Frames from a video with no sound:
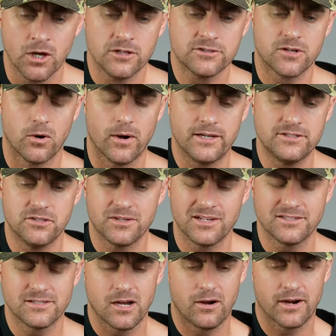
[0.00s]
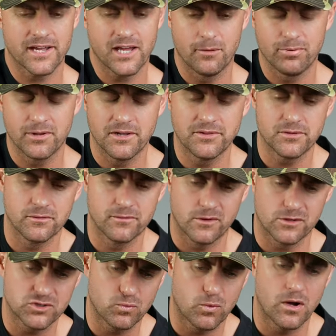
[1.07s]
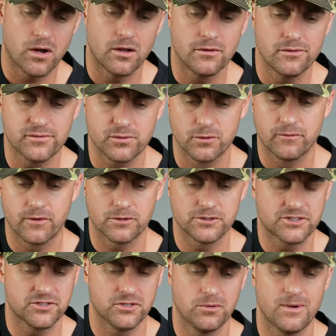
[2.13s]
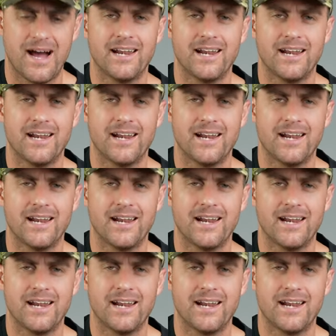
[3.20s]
So as you can tell, I kind of played through verse one through verse two,